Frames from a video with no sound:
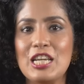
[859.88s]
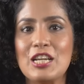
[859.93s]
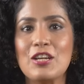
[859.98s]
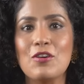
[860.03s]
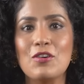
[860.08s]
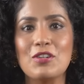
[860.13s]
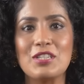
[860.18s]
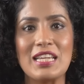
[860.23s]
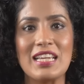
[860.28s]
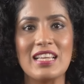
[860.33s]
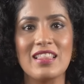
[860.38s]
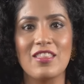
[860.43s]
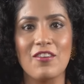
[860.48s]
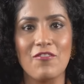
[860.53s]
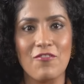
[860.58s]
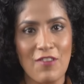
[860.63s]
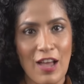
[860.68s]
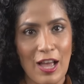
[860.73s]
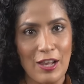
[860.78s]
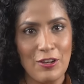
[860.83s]
Decoding
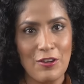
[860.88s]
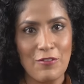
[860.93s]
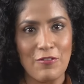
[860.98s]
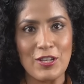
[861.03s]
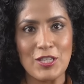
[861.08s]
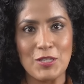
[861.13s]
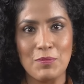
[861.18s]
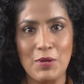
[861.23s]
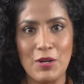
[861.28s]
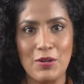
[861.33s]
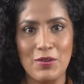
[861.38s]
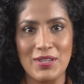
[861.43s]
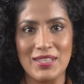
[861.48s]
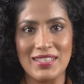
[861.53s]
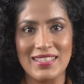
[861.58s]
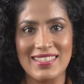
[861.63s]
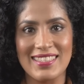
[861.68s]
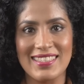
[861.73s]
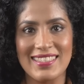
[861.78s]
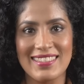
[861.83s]
the Value of
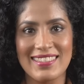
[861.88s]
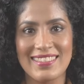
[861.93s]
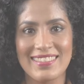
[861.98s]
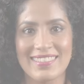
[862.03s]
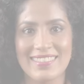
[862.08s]
Experience.